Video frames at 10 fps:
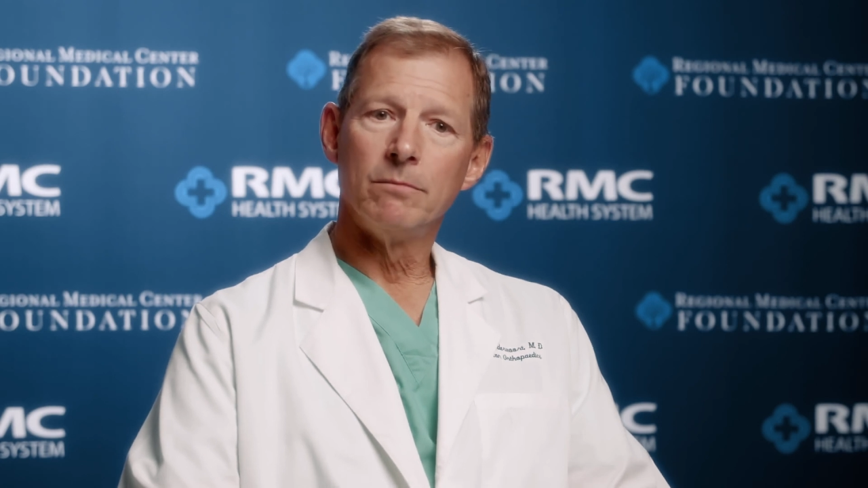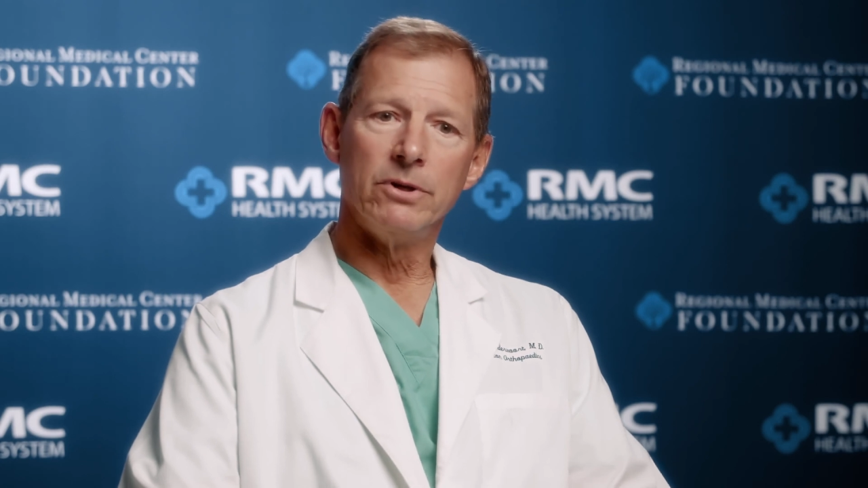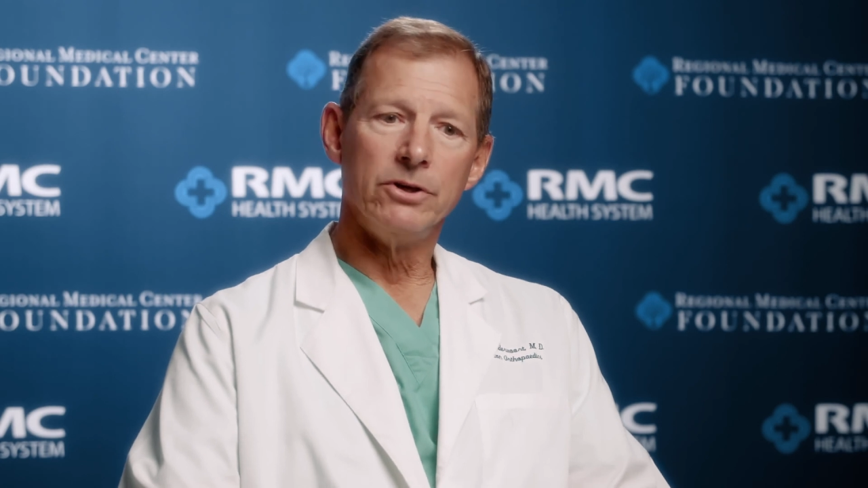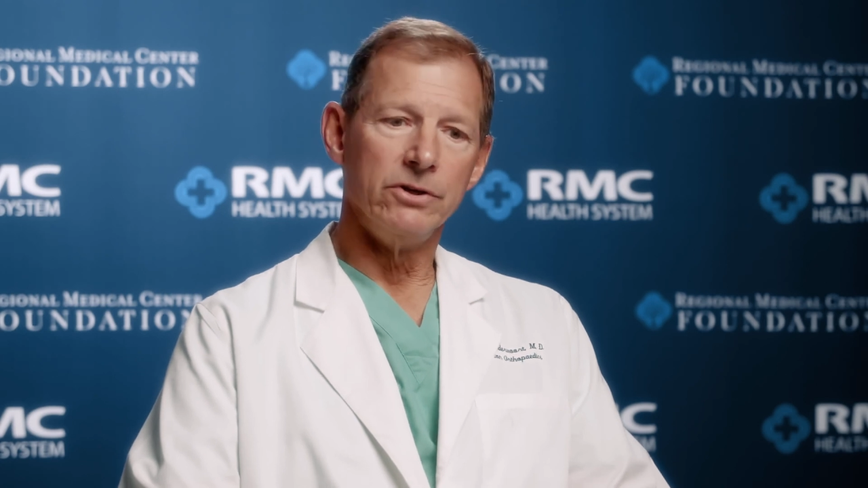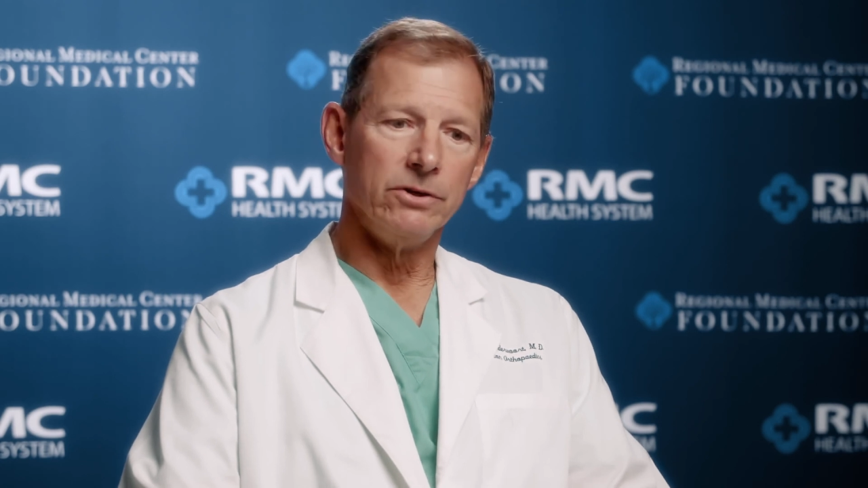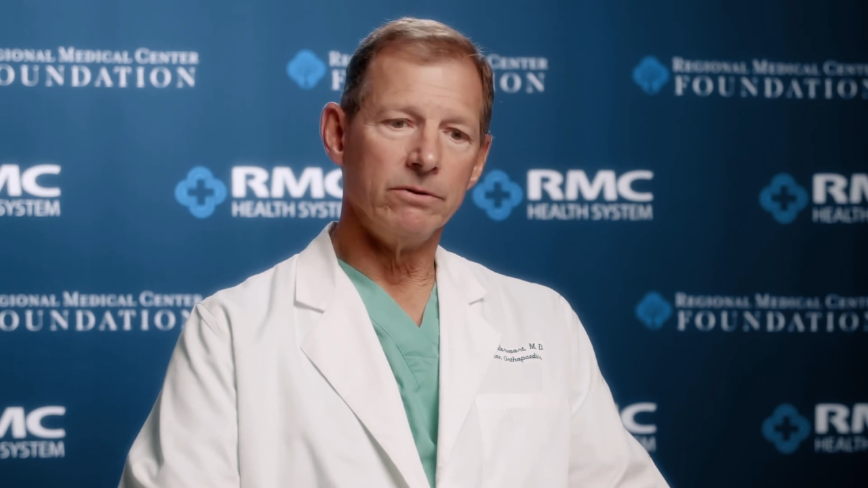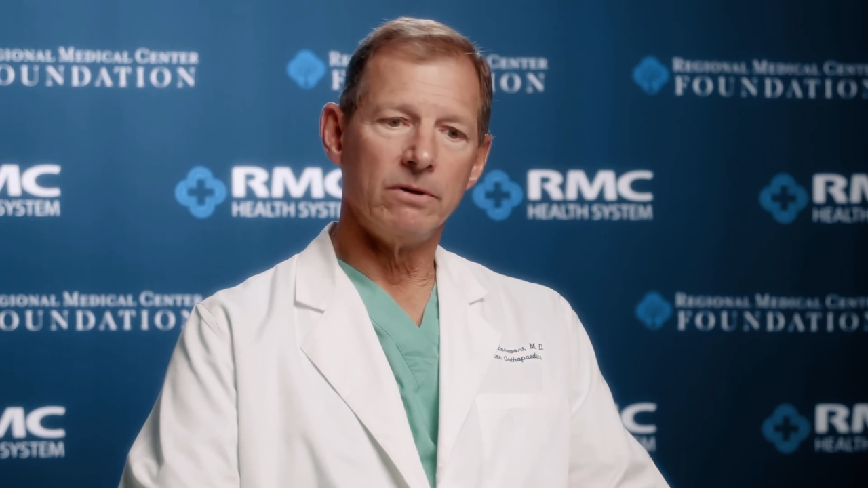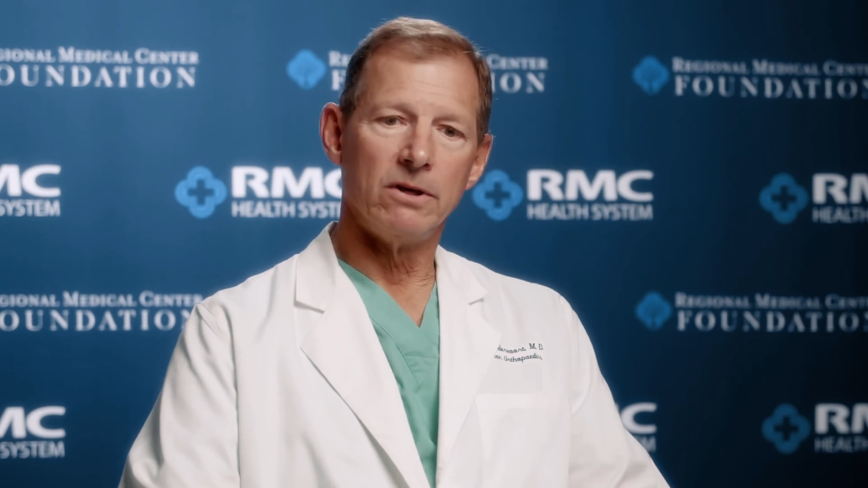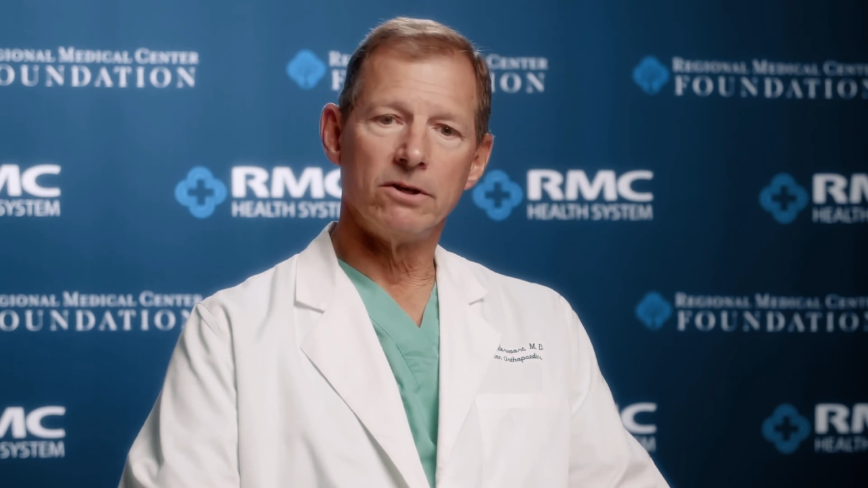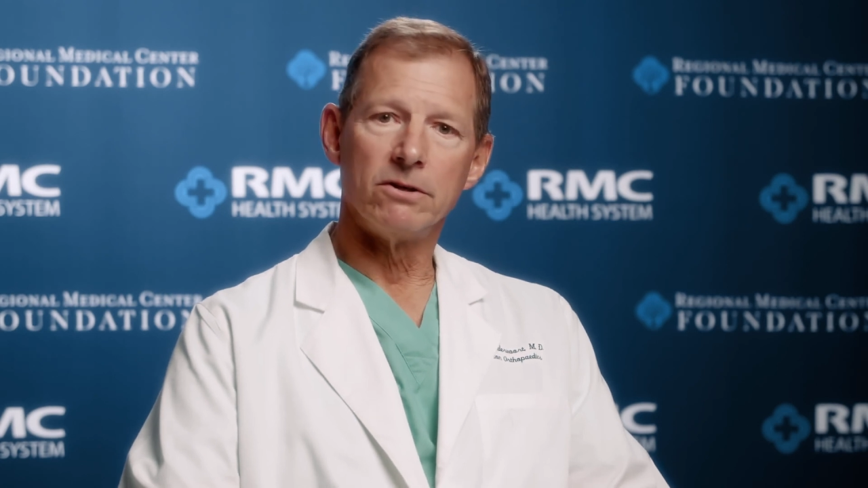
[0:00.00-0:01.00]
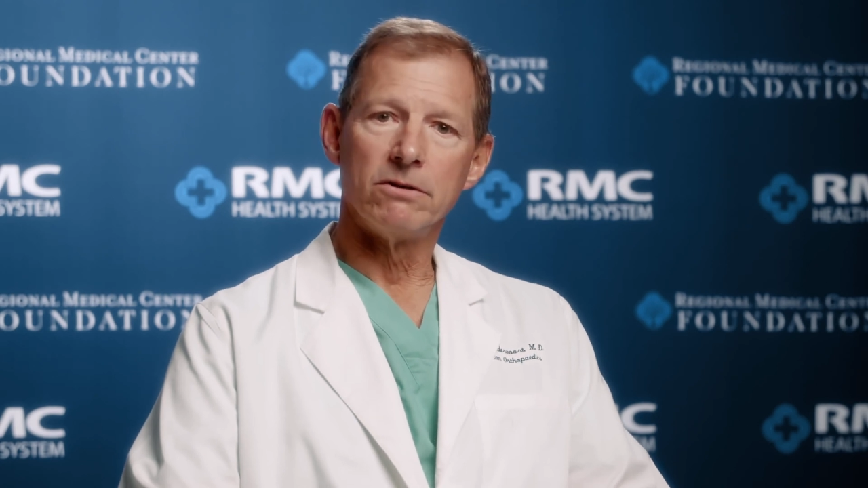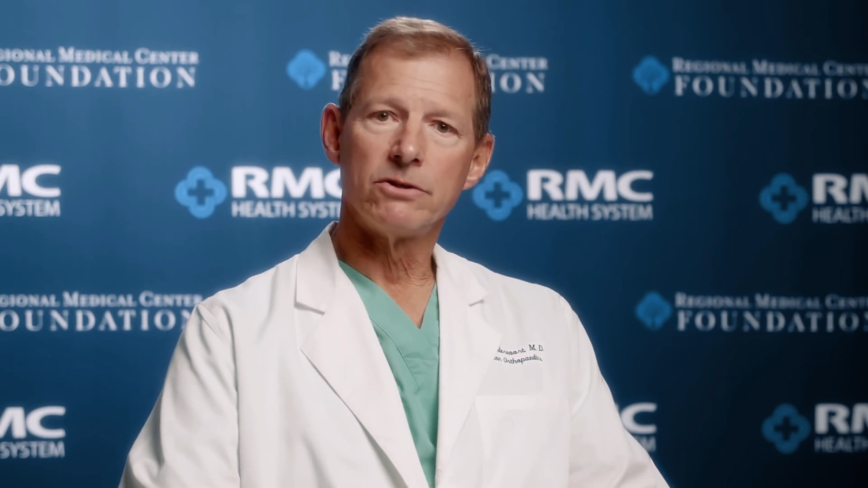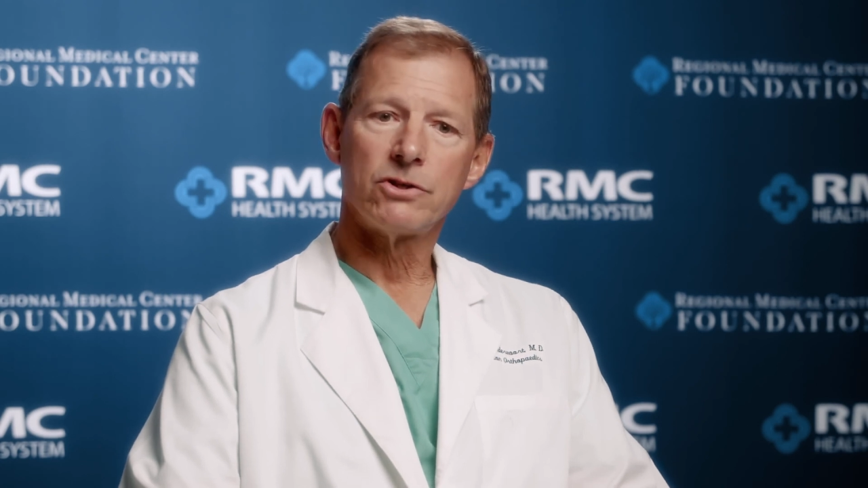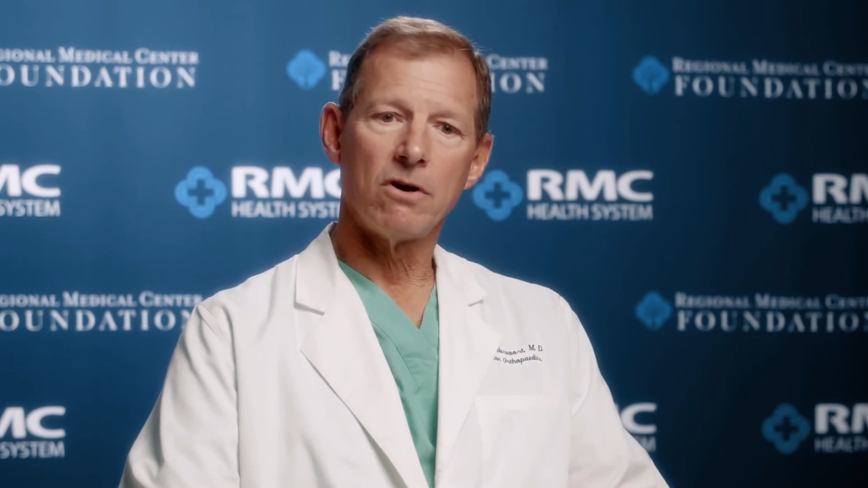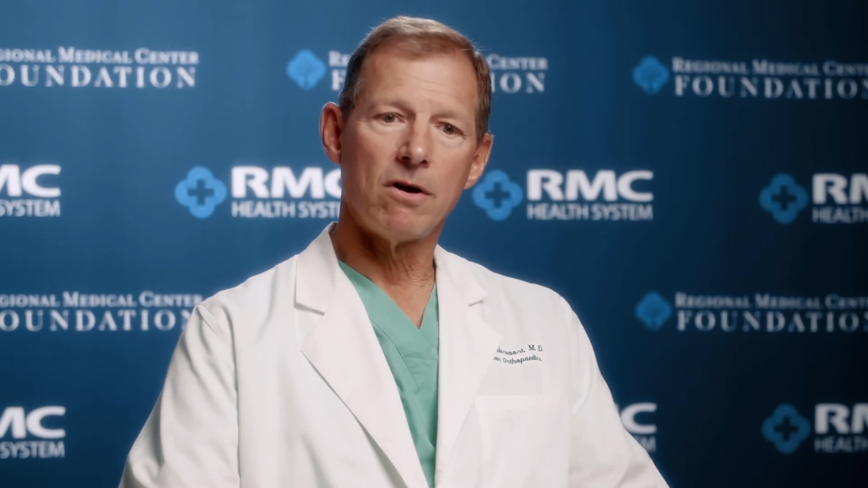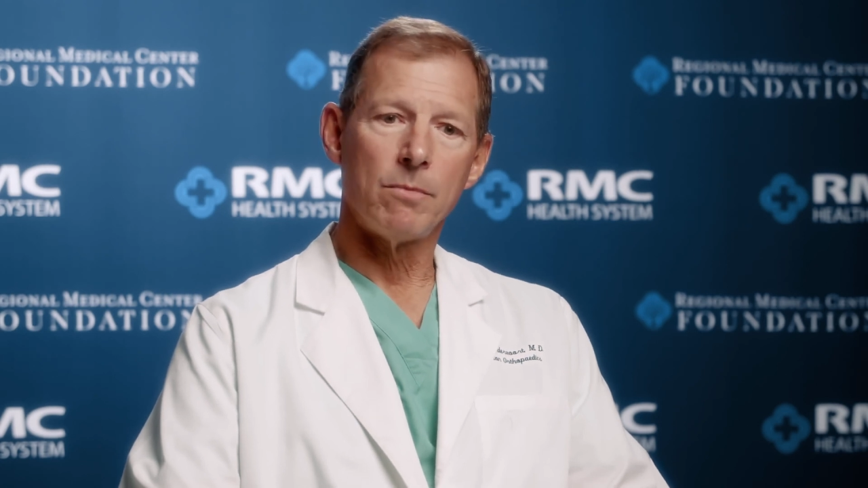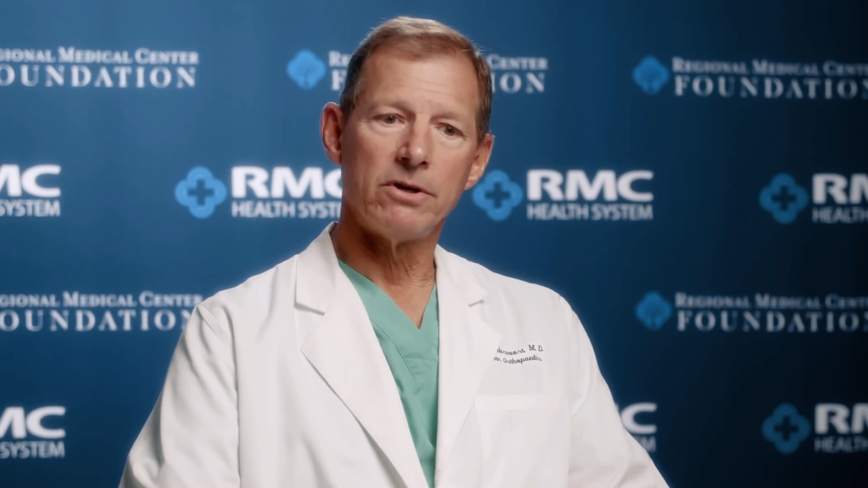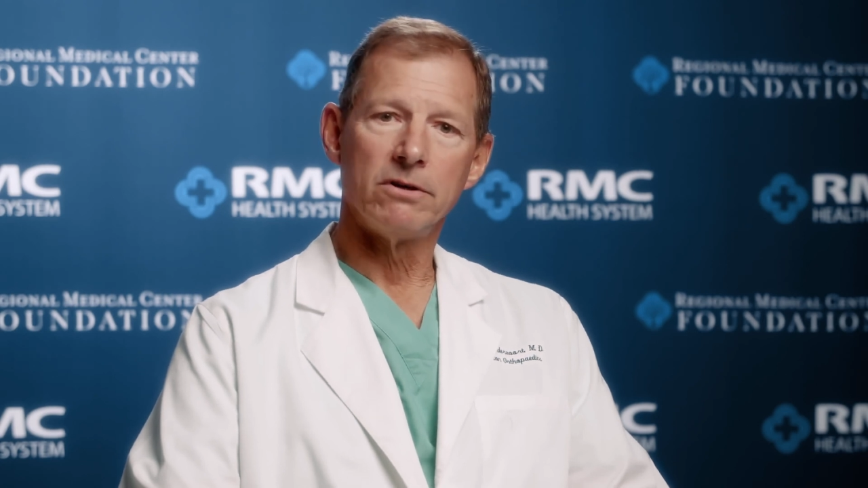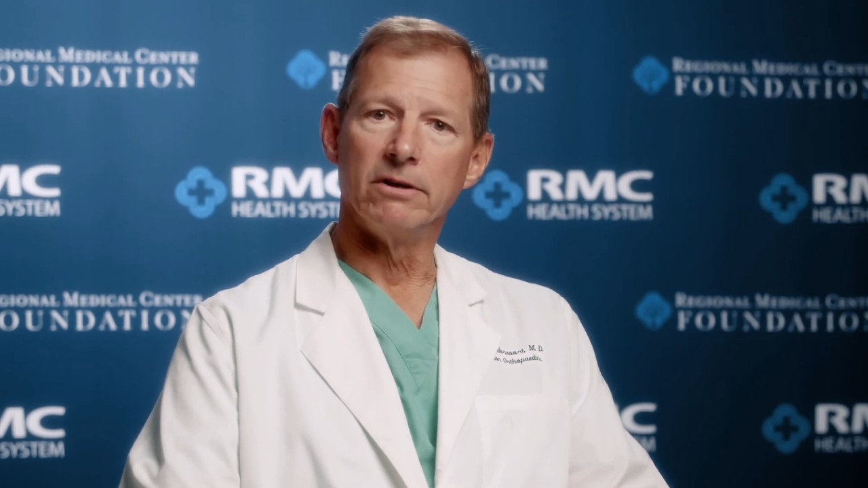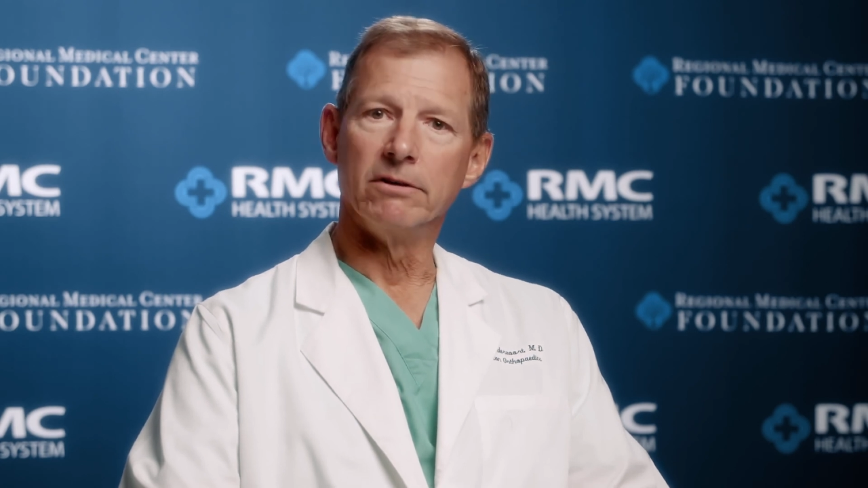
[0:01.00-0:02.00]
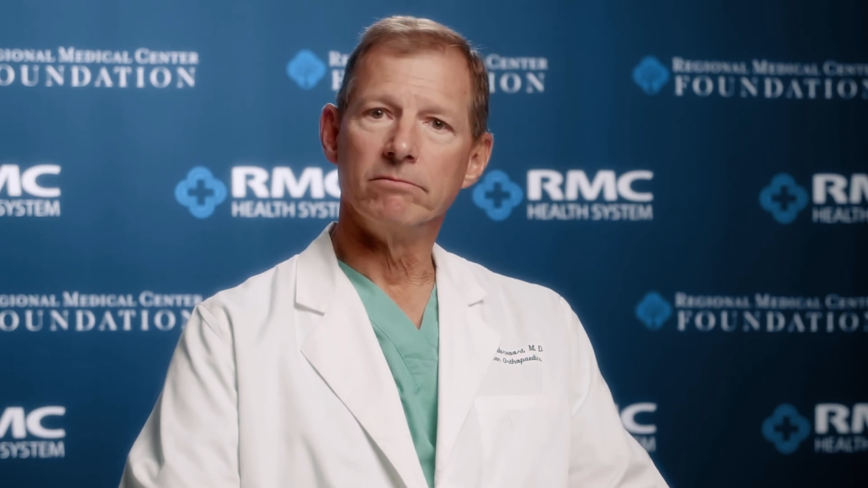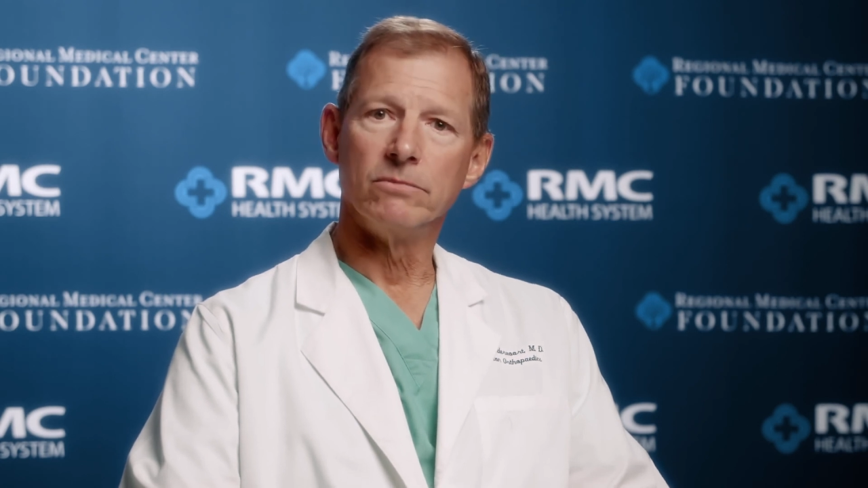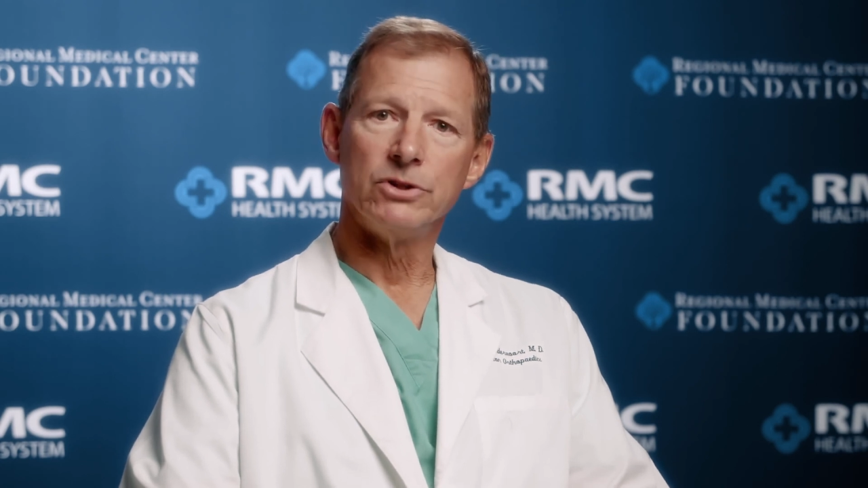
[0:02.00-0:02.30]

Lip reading: but do trauma and